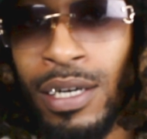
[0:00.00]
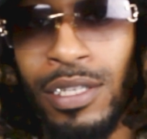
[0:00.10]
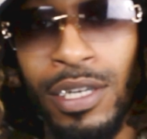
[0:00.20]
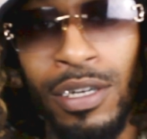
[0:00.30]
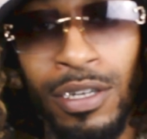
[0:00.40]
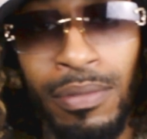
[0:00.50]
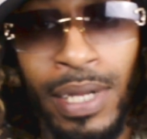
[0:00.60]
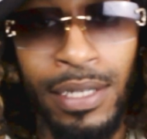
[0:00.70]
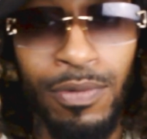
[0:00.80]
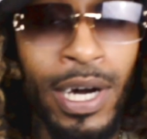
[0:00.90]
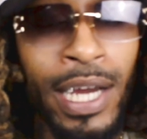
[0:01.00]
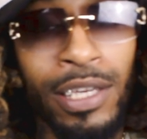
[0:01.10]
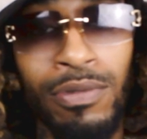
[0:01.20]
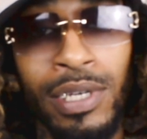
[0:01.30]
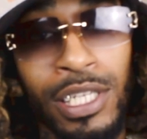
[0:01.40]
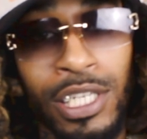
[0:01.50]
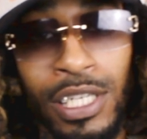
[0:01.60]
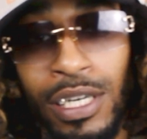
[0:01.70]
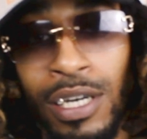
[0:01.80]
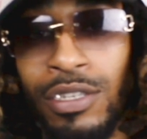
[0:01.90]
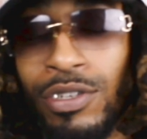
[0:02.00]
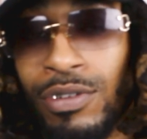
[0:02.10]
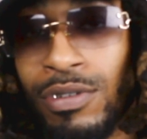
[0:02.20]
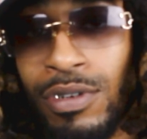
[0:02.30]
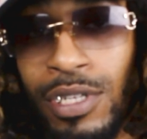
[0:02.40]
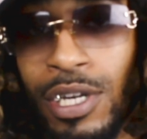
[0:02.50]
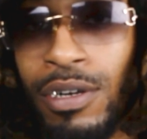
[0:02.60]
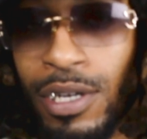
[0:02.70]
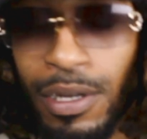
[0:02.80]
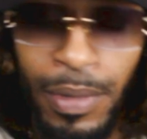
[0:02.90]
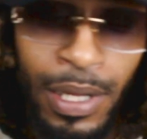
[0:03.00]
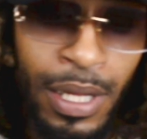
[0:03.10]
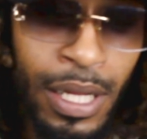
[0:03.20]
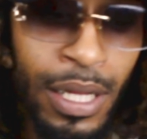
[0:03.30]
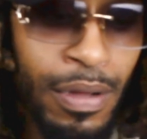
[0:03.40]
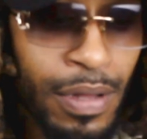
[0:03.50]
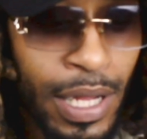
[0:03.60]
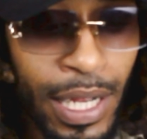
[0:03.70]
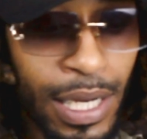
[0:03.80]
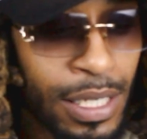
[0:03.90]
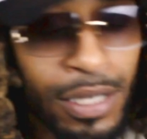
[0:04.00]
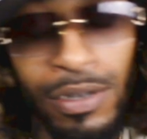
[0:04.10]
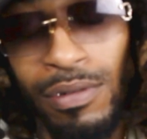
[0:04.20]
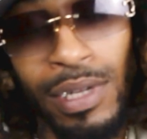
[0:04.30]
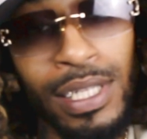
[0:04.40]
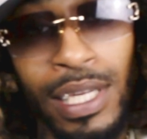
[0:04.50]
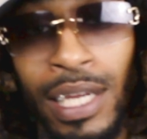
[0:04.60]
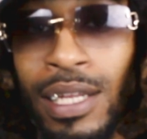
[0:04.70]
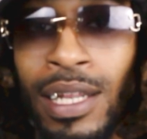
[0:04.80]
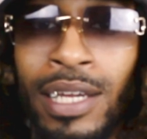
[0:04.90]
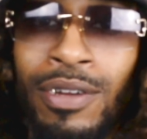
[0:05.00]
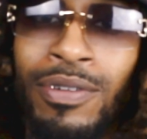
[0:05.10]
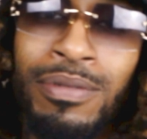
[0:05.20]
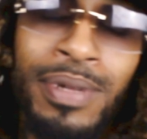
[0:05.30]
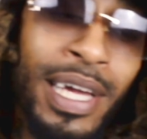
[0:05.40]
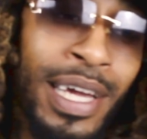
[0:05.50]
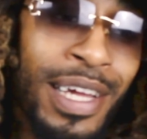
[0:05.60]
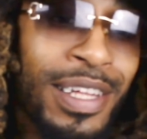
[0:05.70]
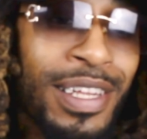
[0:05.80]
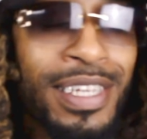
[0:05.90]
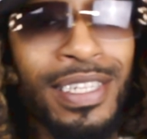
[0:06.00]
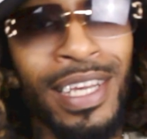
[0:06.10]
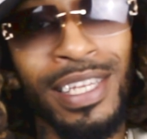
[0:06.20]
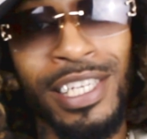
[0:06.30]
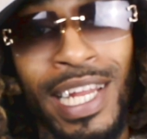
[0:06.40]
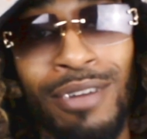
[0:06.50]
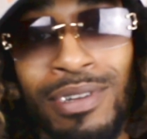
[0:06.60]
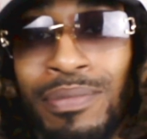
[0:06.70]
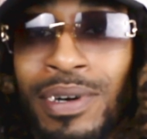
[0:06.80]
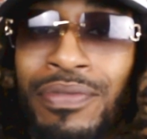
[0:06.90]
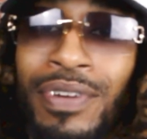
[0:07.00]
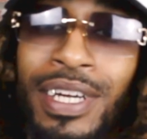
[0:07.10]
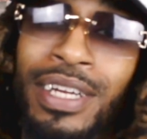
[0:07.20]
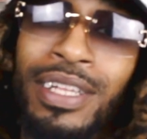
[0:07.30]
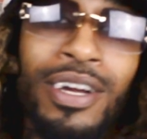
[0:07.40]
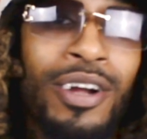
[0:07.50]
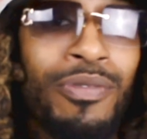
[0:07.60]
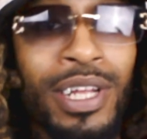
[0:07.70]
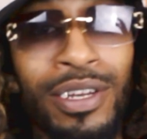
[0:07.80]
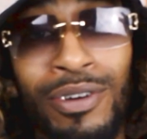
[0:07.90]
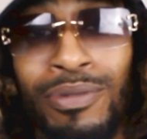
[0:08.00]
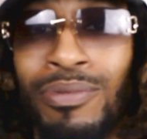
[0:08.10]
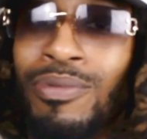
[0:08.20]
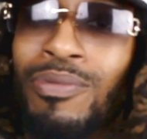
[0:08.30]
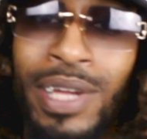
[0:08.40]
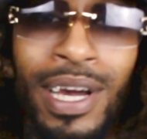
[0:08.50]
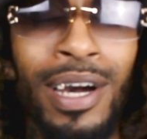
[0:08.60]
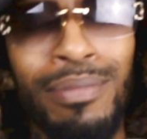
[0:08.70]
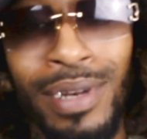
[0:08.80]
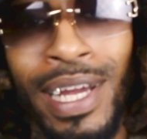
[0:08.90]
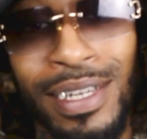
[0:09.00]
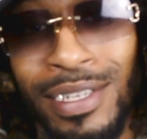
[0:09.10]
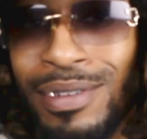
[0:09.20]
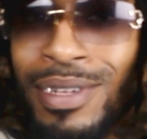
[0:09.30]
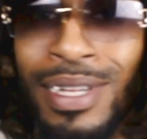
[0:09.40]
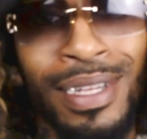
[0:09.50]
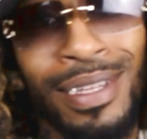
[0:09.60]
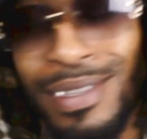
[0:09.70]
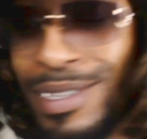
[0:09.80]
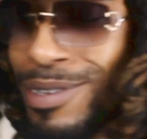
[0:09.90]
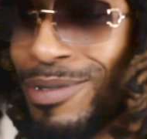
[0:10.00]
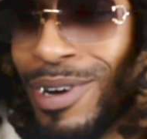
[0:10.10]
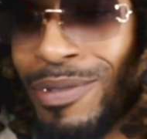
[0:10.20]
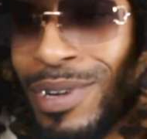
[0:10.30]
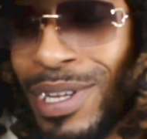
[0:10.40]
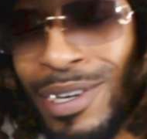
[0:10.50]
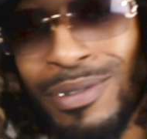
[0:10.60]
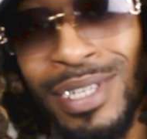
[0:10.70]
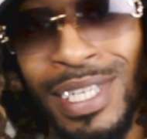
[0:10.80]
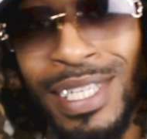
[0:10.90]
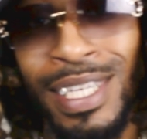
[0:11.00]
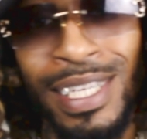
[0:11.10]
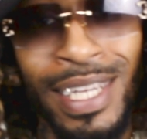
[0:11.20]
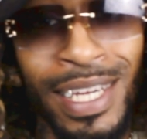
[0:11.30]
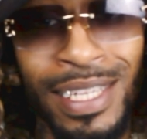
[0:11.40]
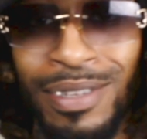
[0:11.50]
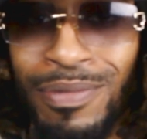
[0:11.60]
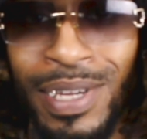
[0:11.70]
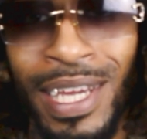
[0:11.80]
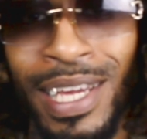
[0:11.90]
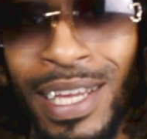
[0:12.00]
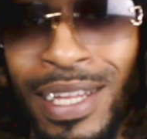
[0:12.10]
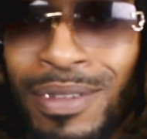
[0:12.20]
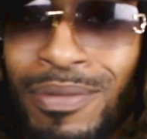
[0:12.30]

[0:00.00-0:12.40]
Yung TurnUp. That's YUNG_turnup. Like, you know, let's get it. Like, you know, I'm here. Let's get it. Shout out to motherfucking, you already know. We up next. So you already know. CT next. We here.